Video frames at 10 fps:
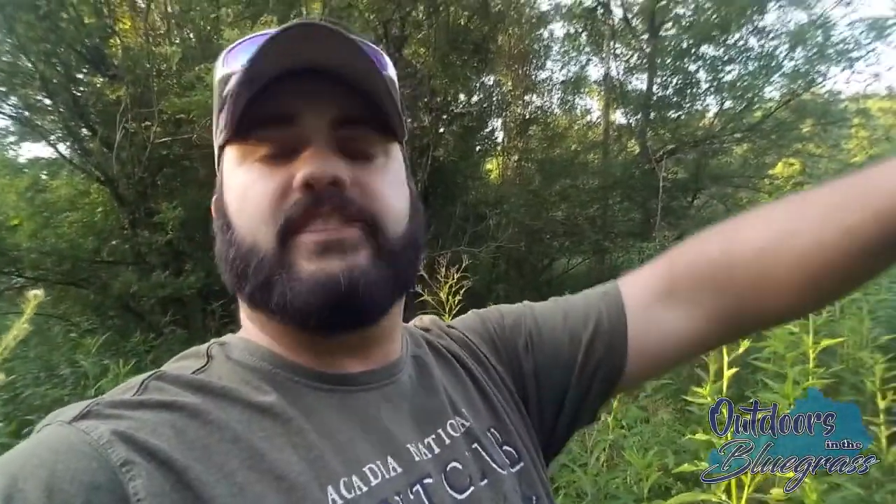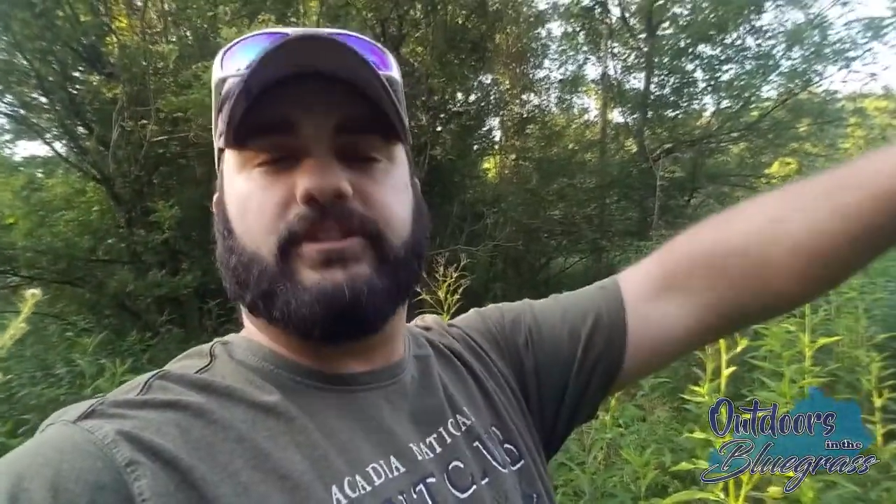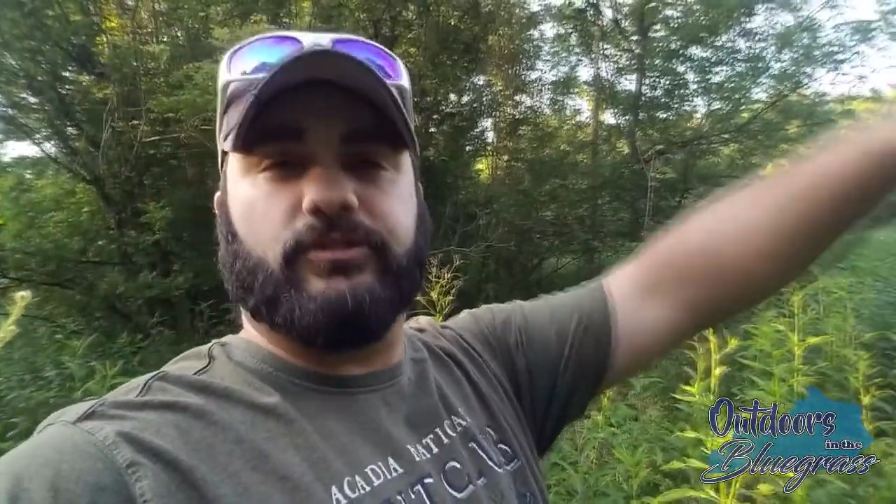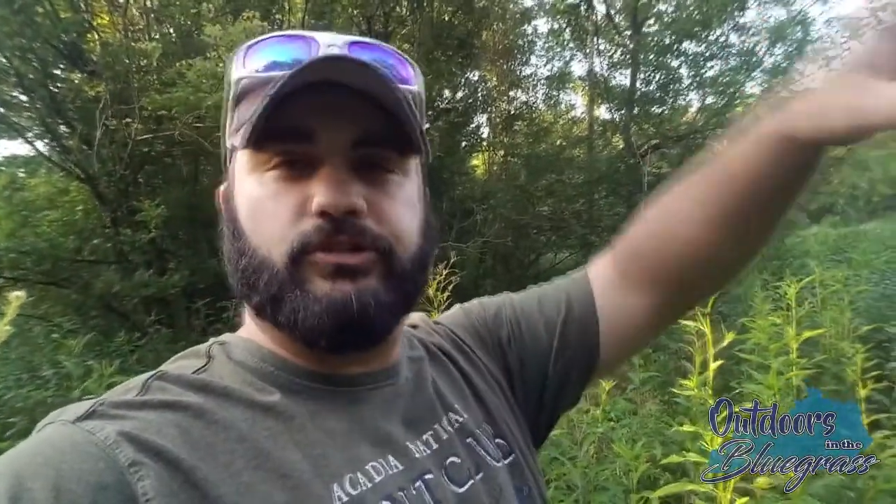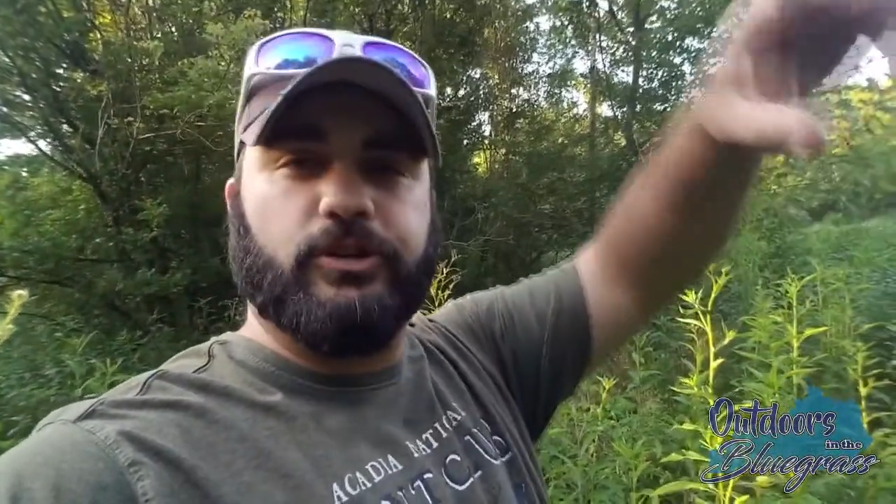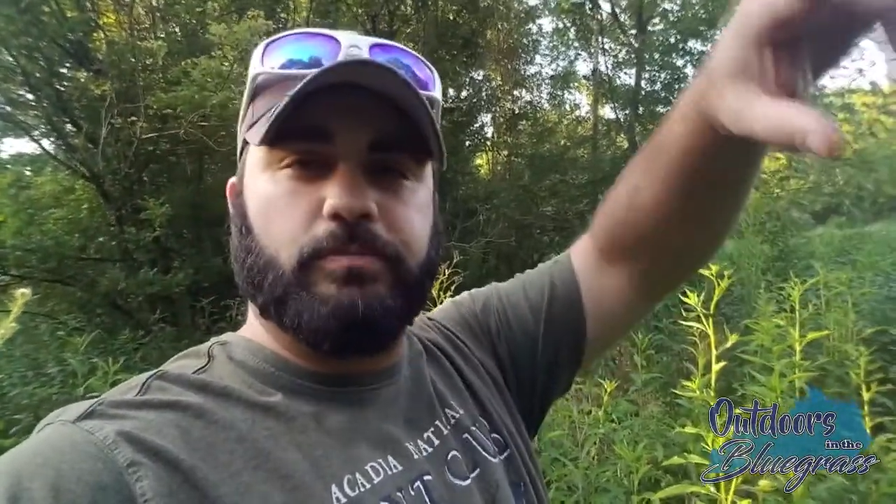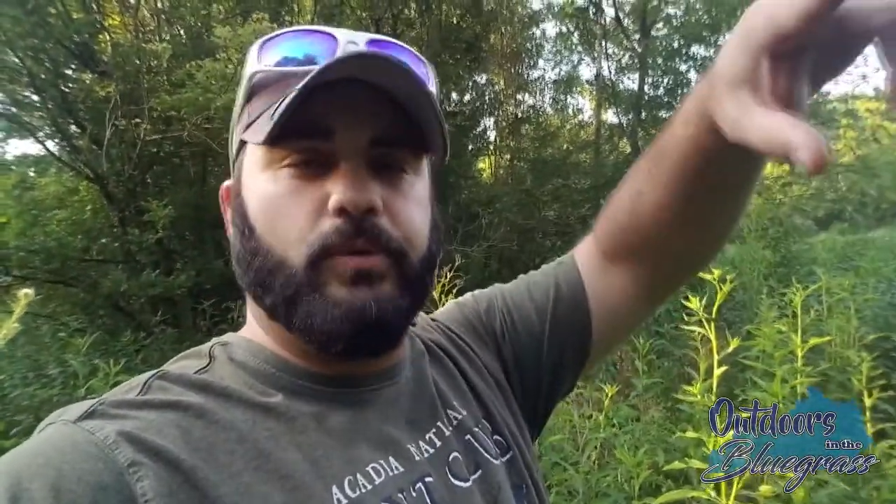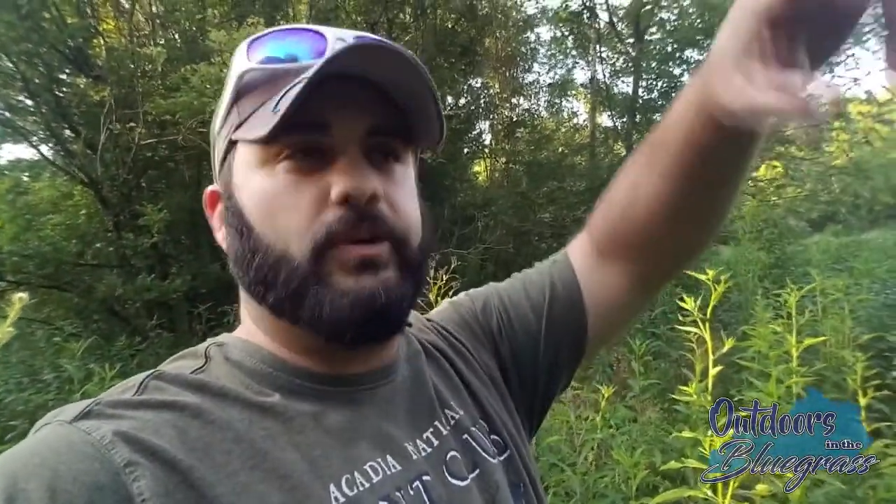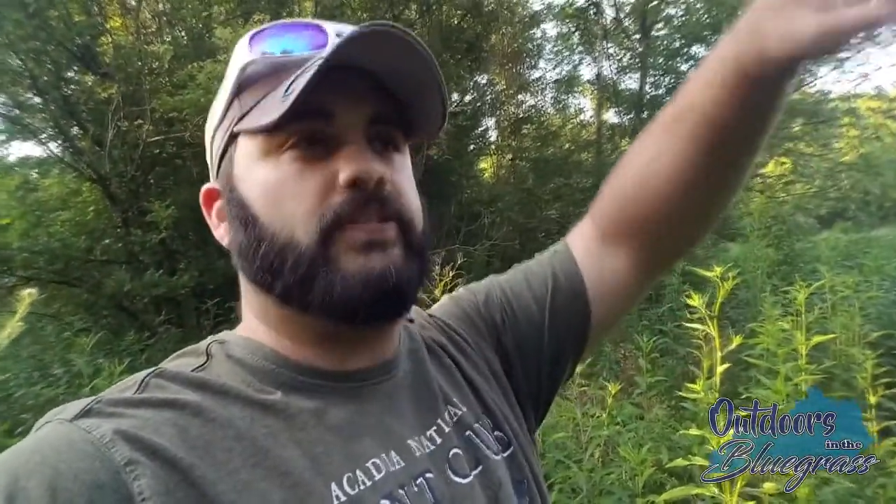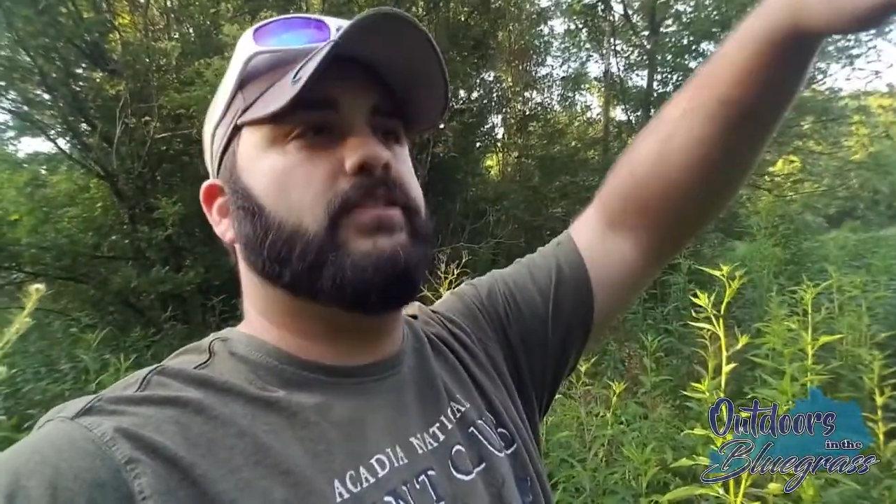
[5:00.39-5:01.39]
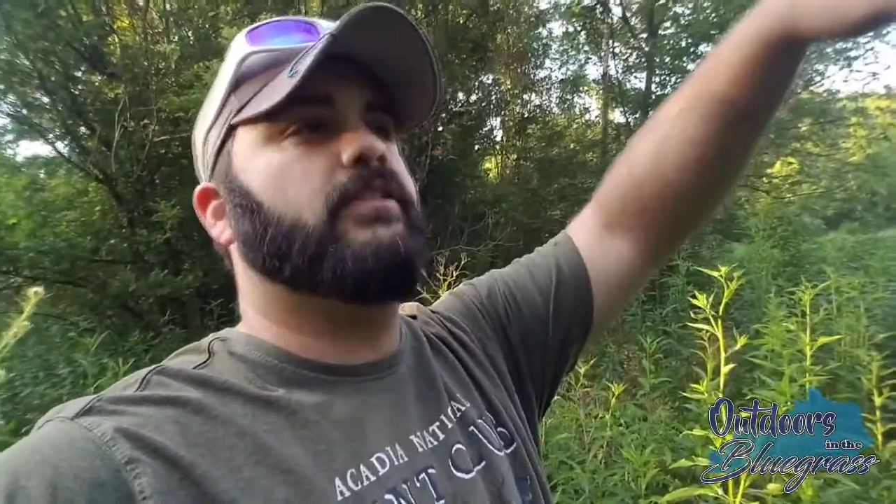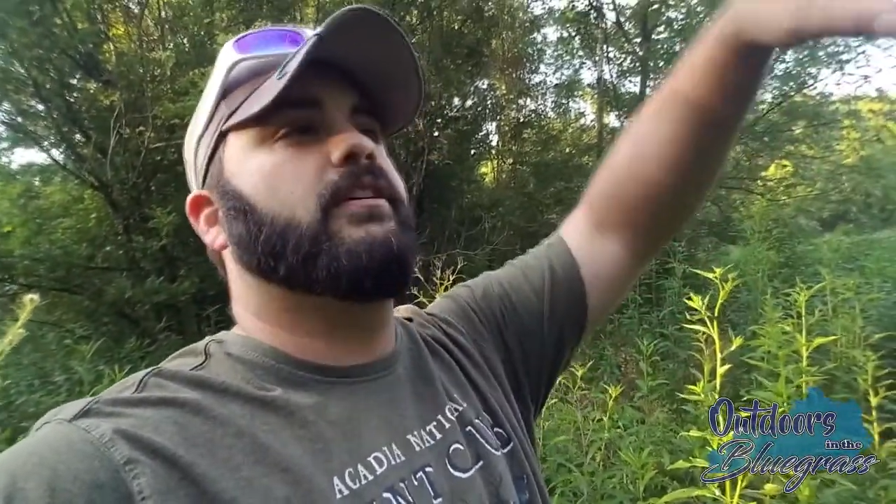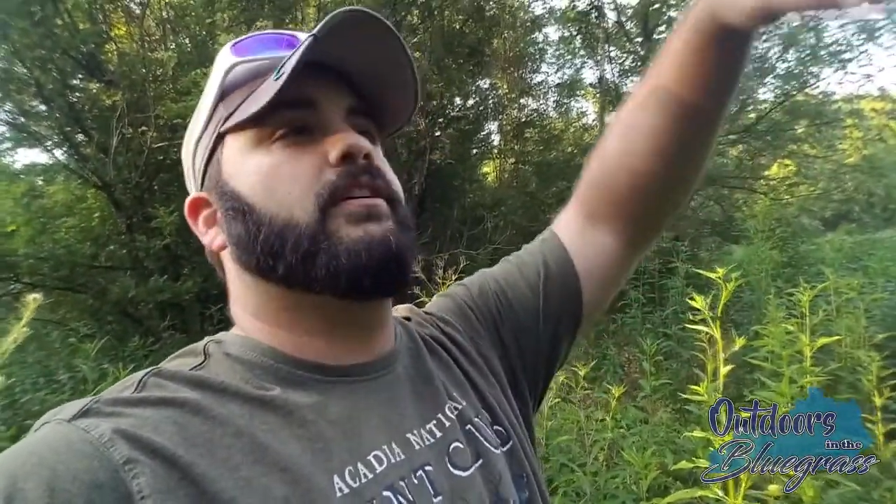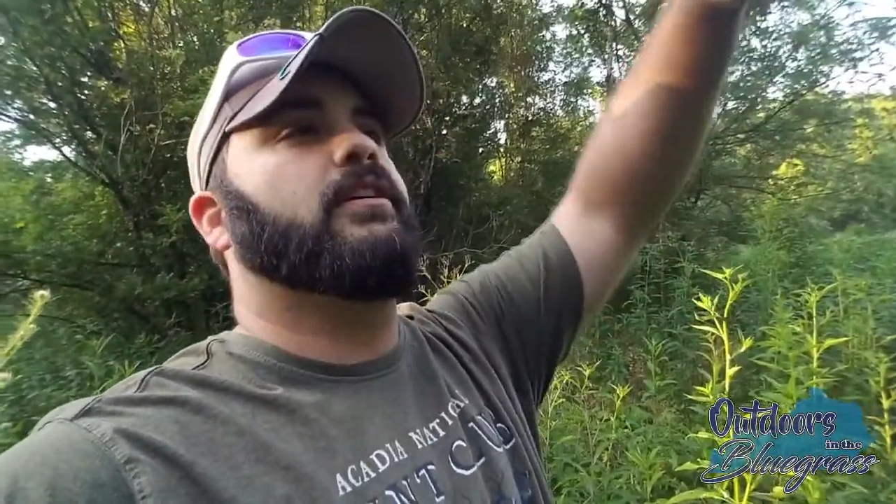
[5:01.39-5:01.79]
I think there's 2 points